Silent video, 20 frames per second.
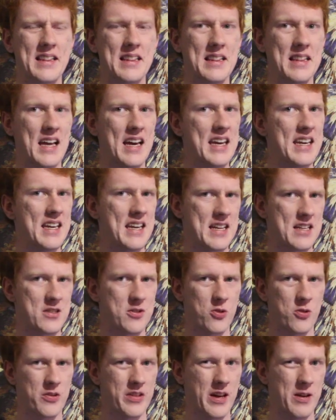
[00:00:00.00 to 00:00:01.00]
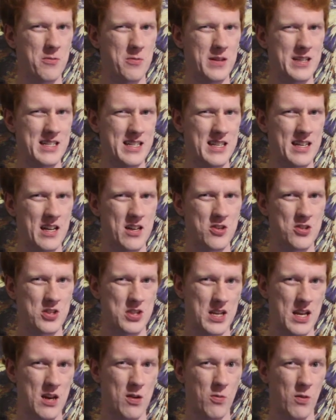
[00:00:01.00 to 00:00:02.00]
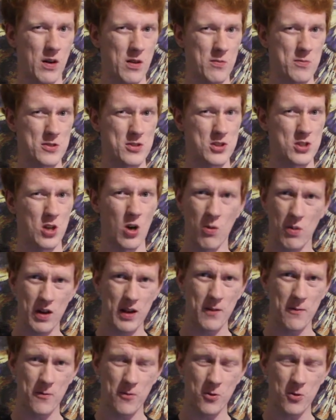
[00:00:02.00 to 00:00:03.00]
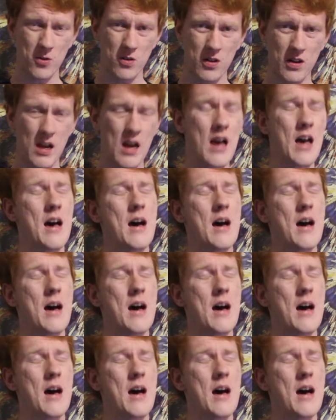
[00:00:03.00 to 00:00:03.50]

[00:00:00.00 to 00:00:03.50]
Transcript: like it or that we didn't understand what it was going for,